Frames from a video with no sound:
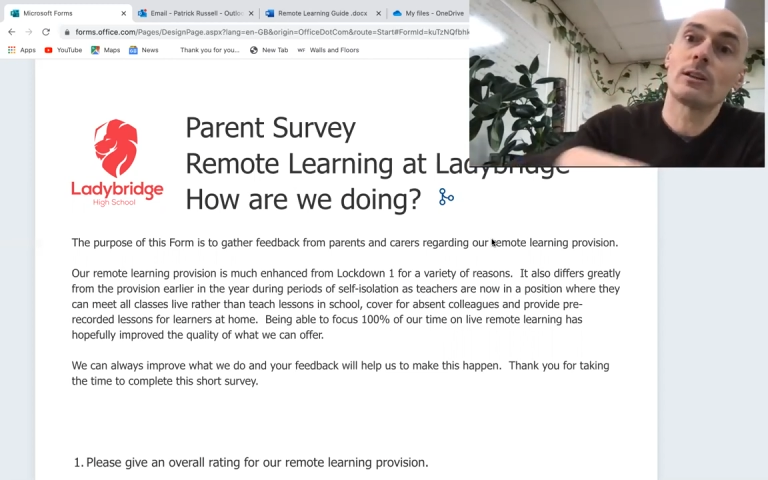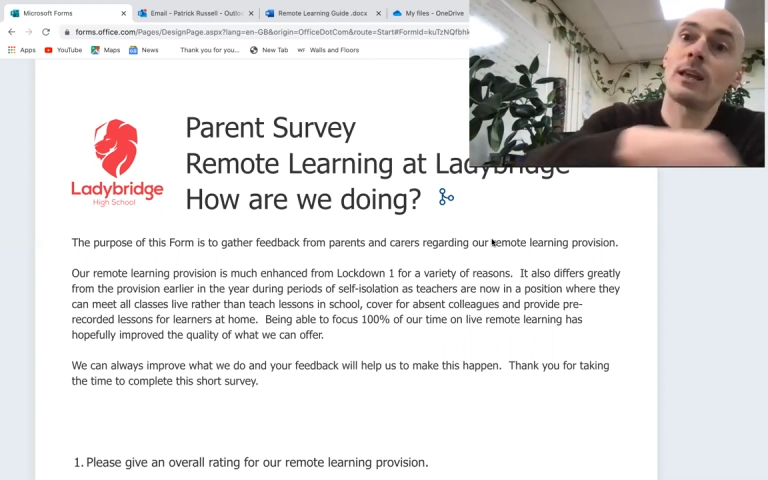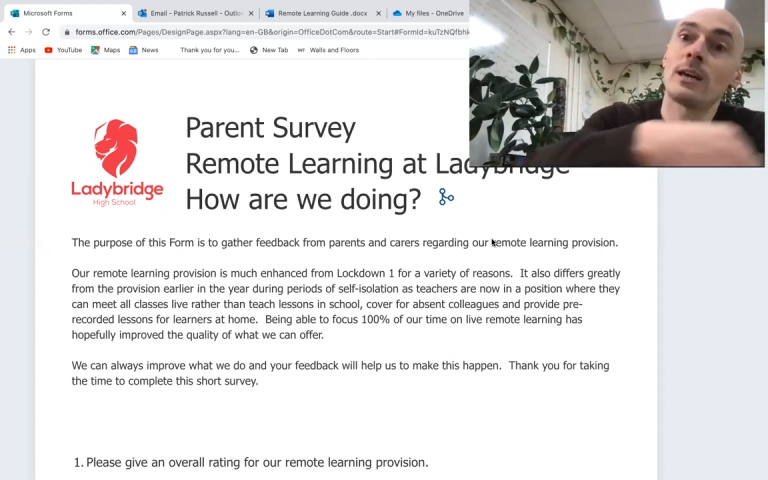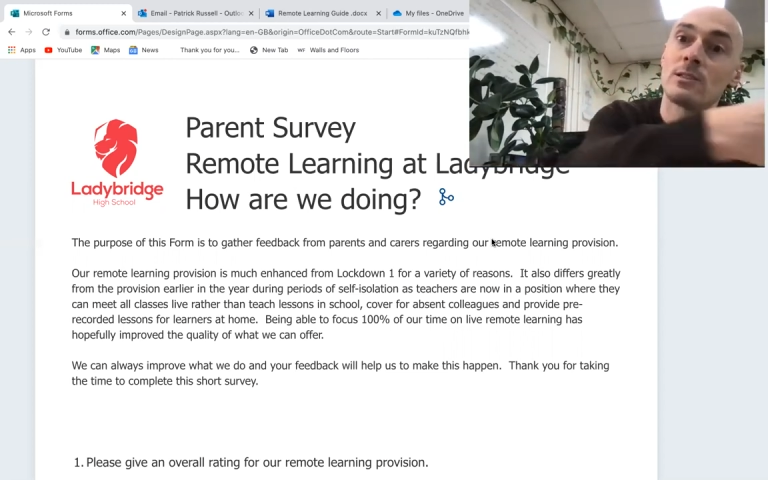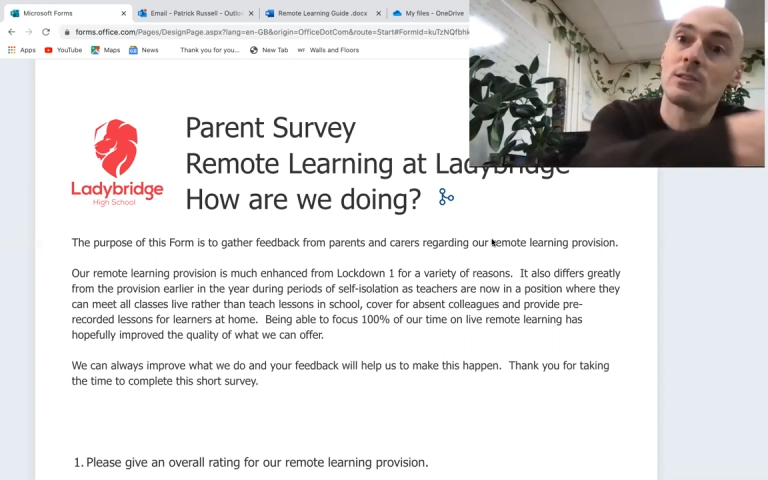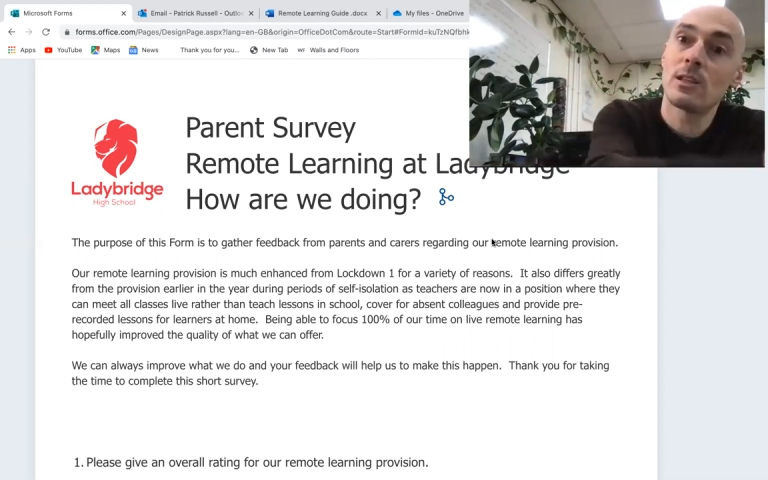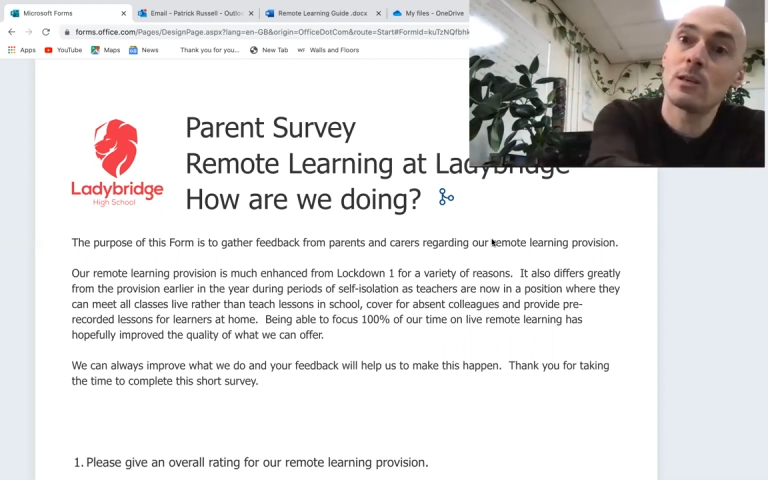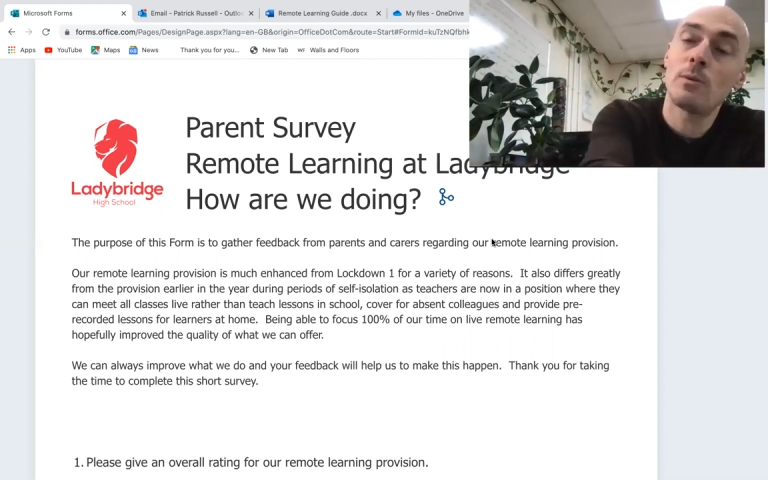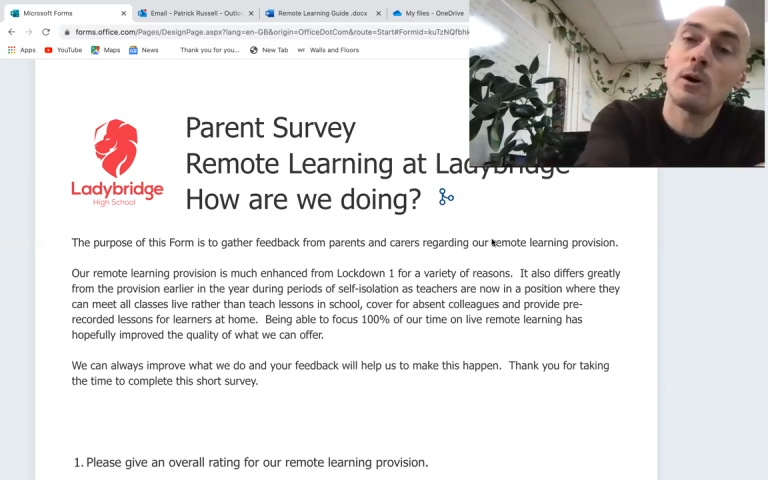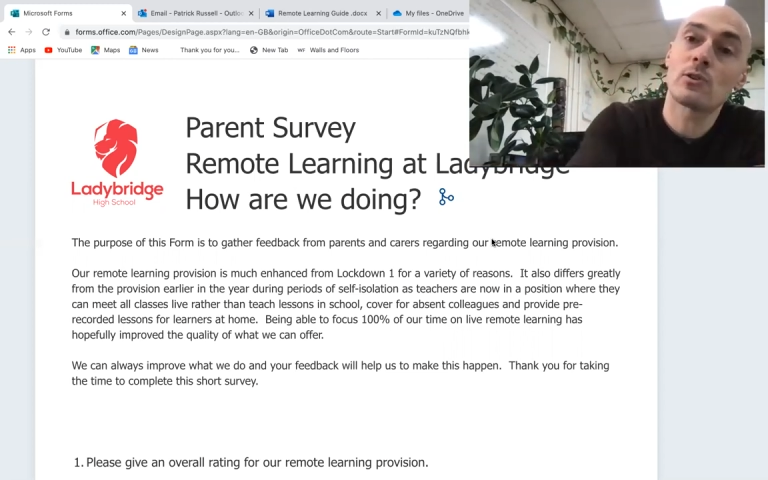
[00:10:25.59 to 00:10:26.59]
lessons that they
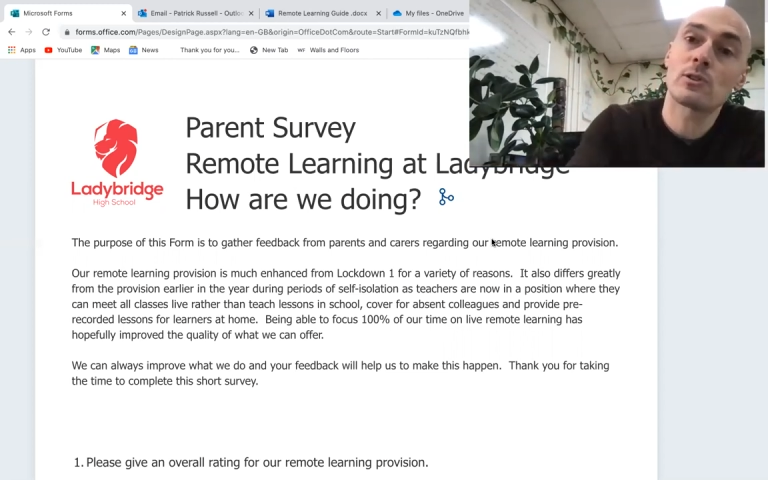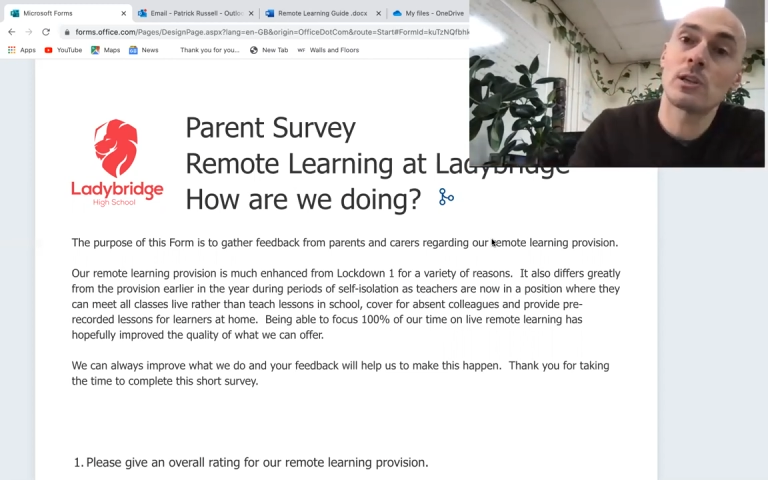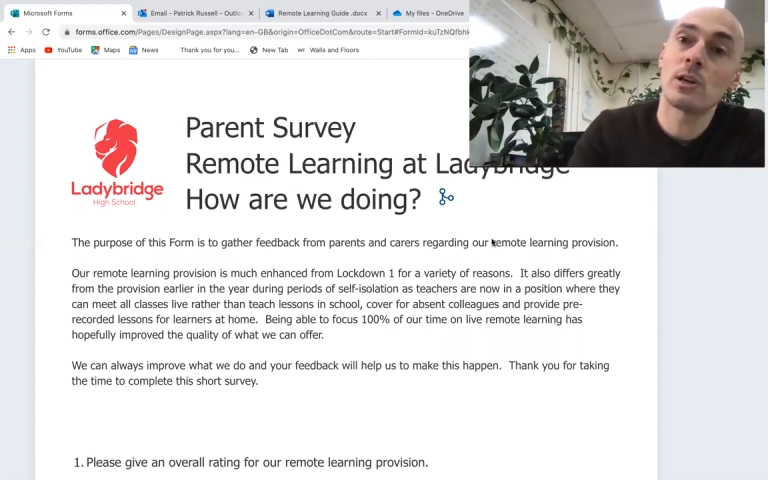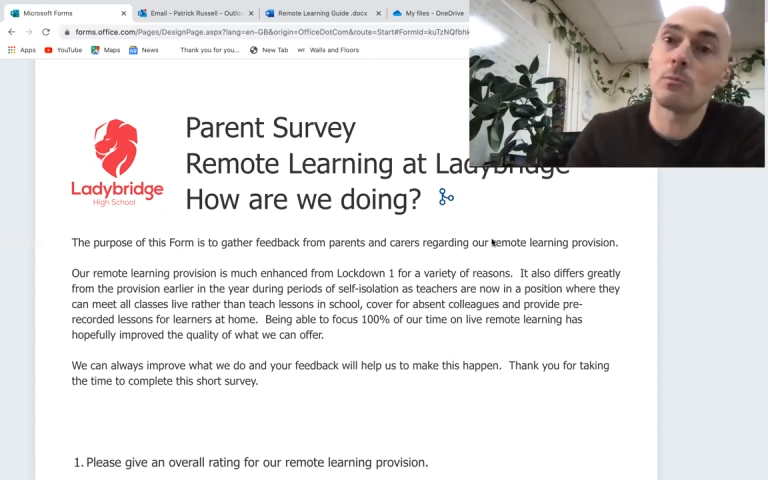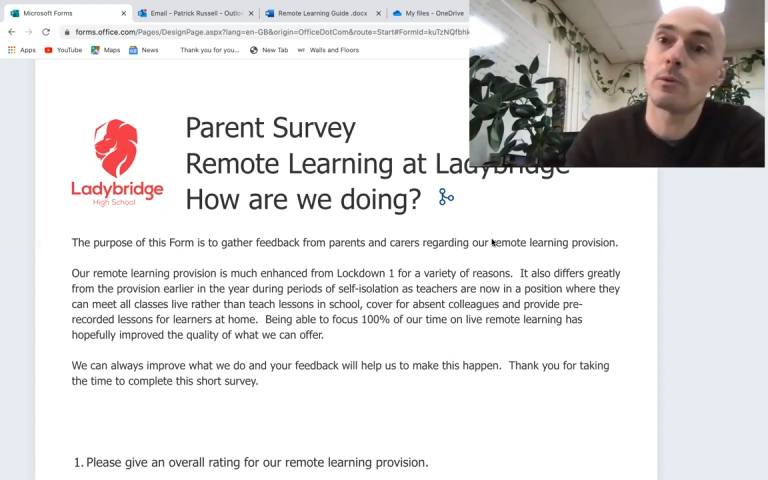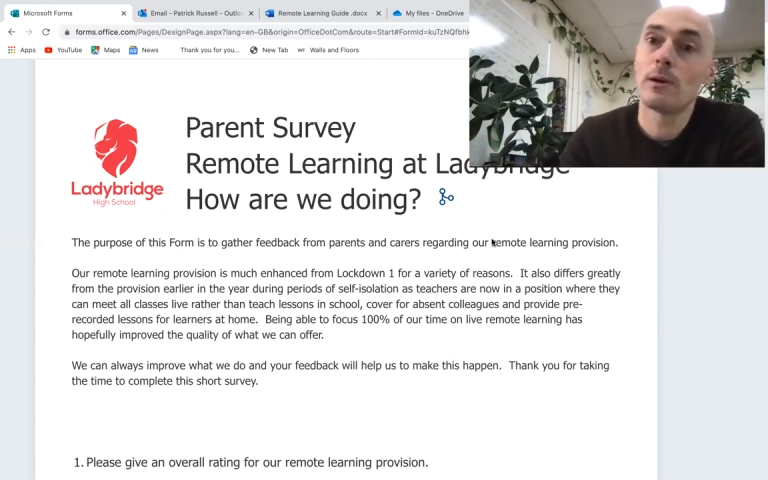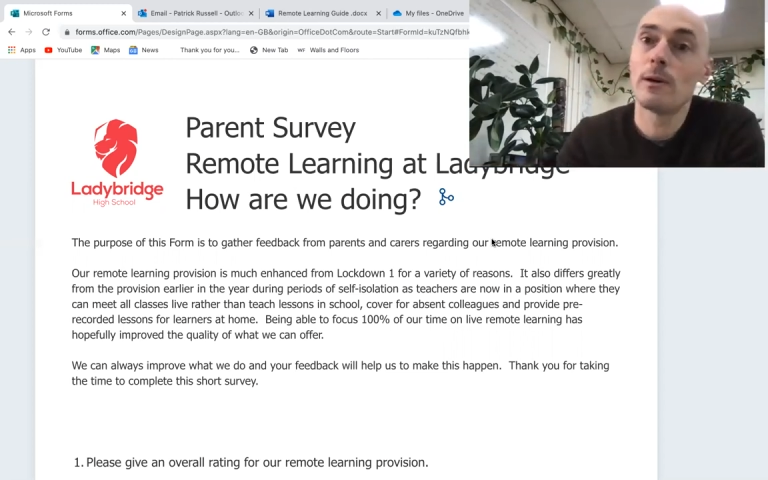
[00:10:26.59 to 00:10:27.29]
posted up.